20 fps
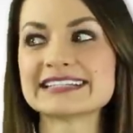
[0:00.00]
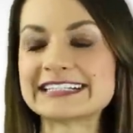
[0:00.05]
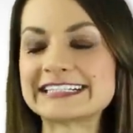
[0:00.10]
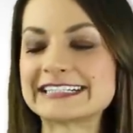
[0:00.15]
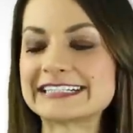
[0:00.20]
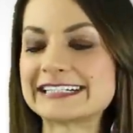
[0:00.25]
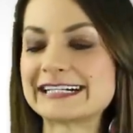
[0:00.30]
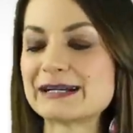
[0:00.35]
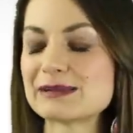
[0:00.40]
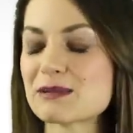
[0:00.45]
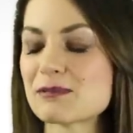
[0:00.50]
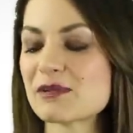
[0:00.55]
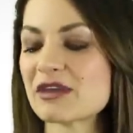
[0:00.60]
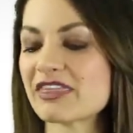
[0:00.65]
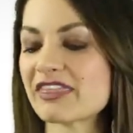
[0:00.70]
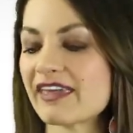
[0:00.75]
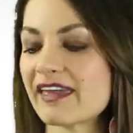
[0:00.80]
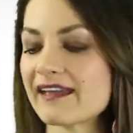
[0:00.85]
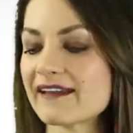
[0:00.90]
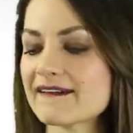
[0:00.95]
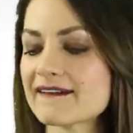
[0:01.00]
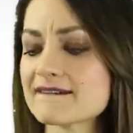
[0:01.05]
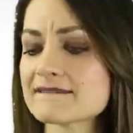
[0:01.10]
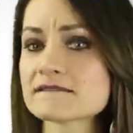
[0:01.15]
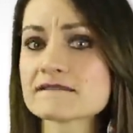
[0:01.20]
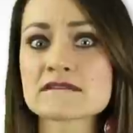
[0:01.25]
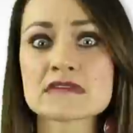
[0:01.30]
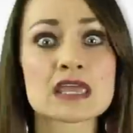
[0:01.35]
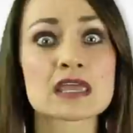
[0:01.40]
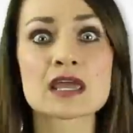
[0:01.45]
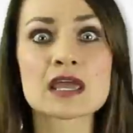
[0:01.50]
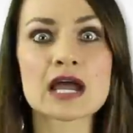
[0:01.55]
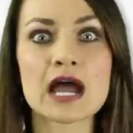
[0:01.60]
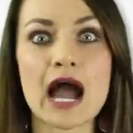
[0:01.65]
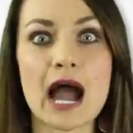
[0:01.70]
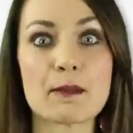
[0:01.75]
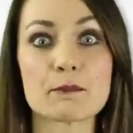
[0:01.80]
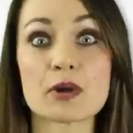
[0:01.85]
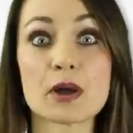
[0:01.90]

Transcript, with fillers: Uh, let me think. I'm